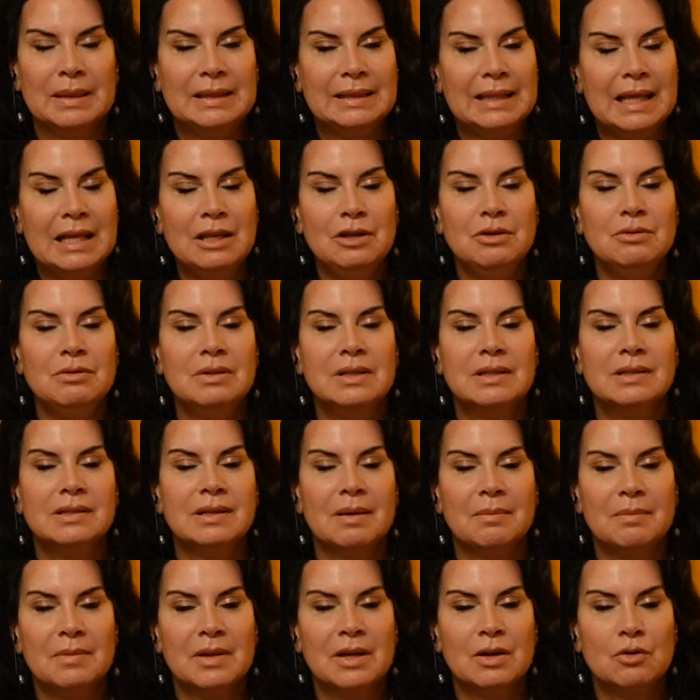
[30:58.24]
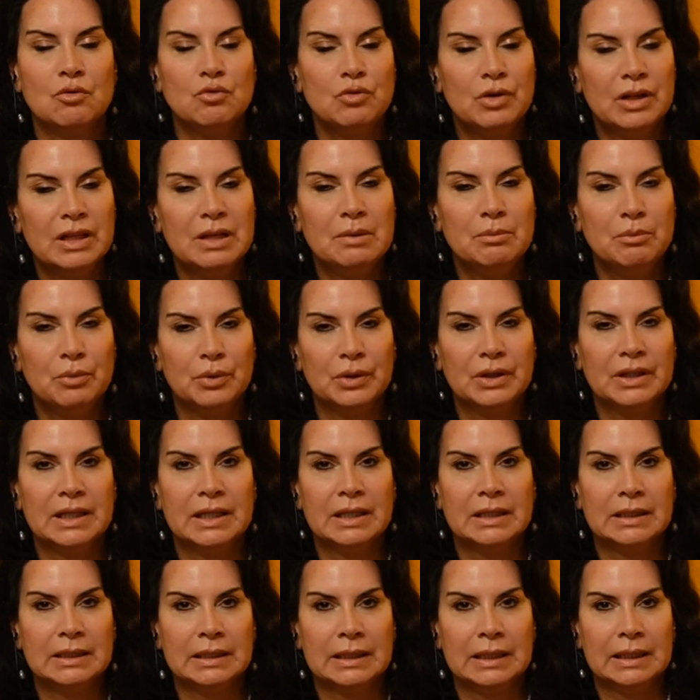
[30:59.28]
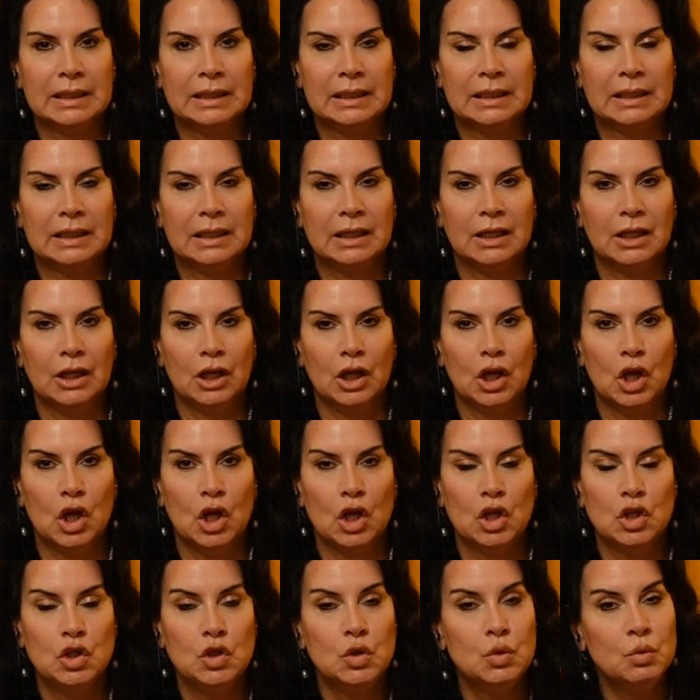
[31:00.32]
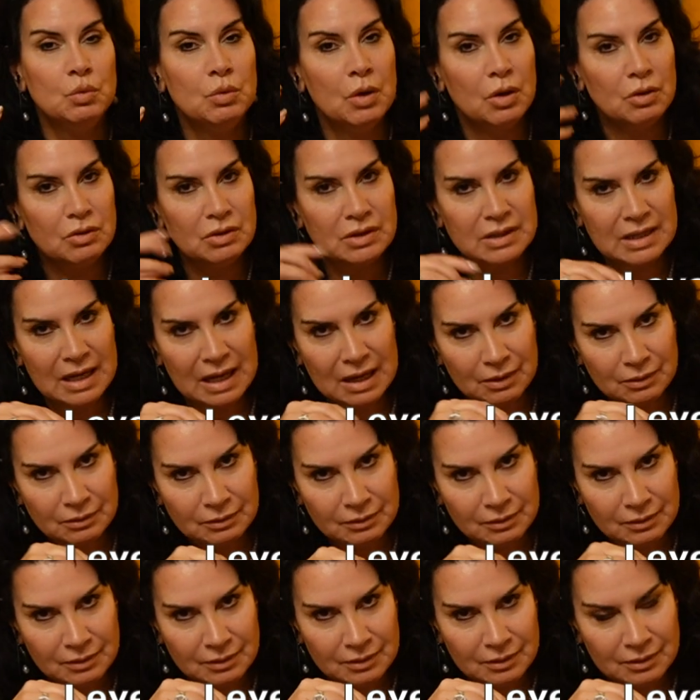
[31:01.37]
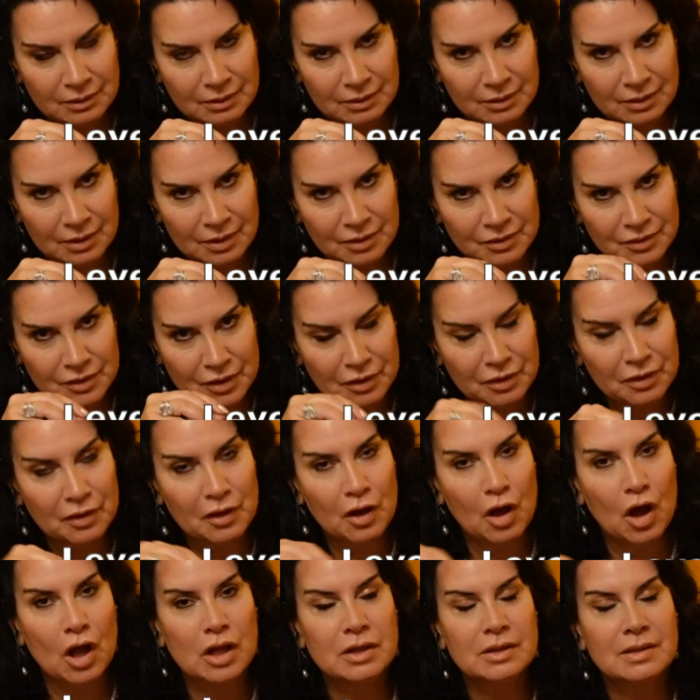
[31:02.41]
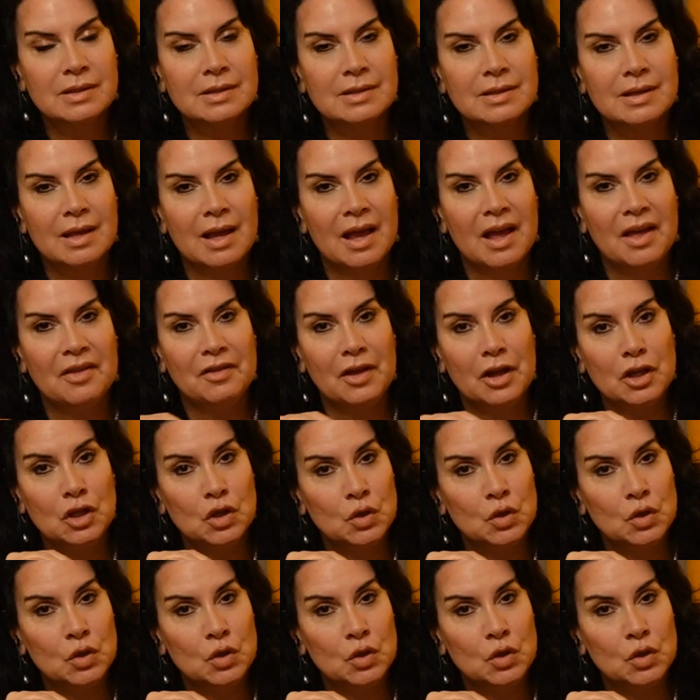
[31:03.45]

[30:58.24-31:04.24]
but then you did something really brilliantly. You wrote down the thoughts that